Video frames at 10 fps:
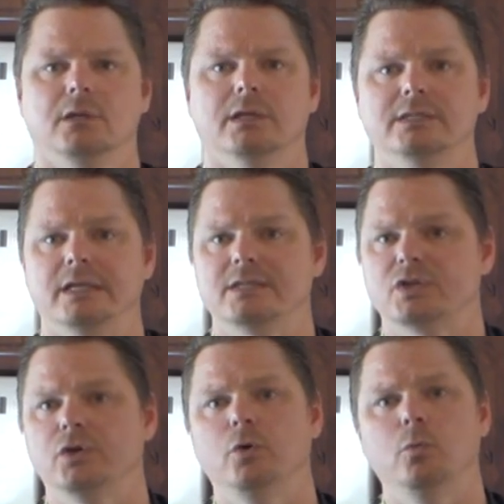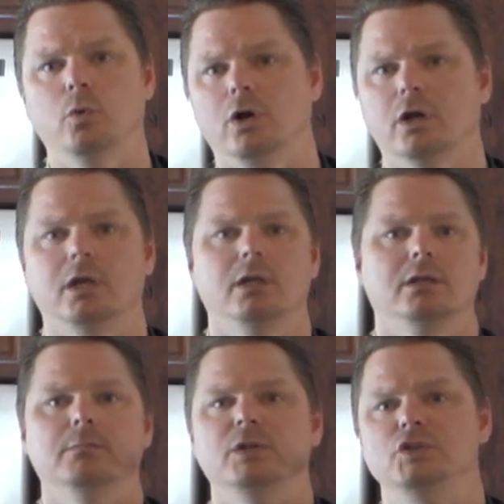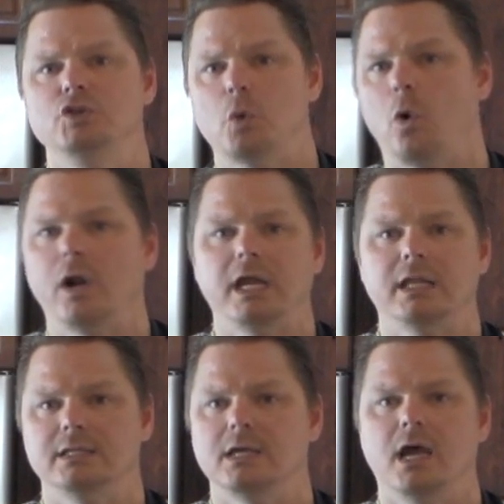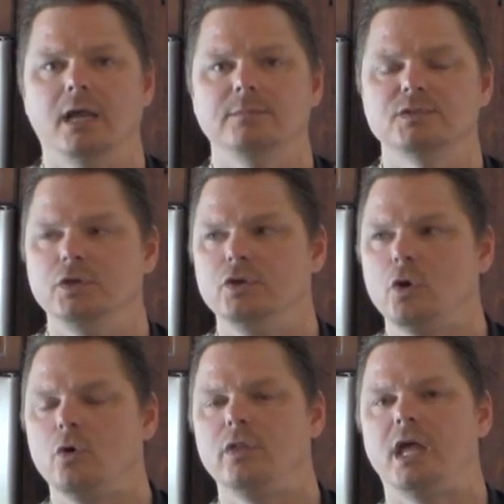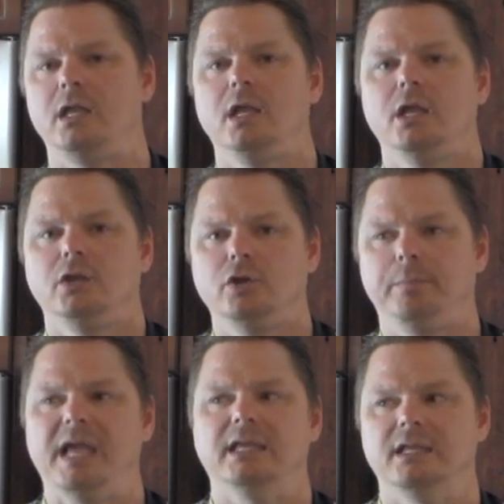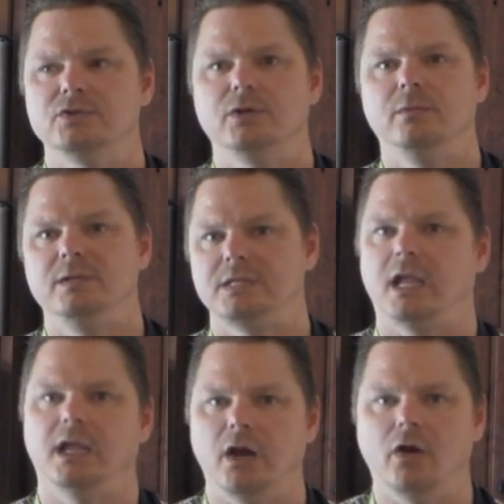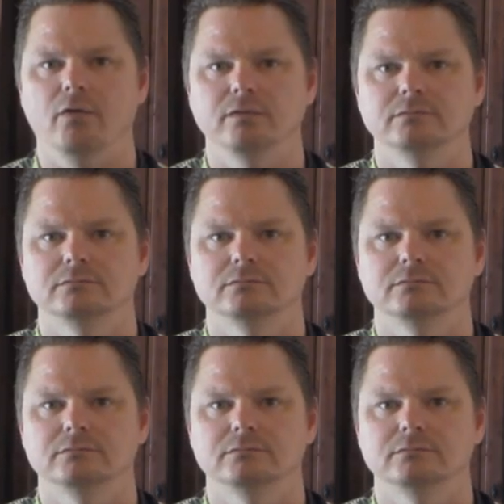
Because it's going to work the majority of the time. So you know that your pet kids are going to be taken care of.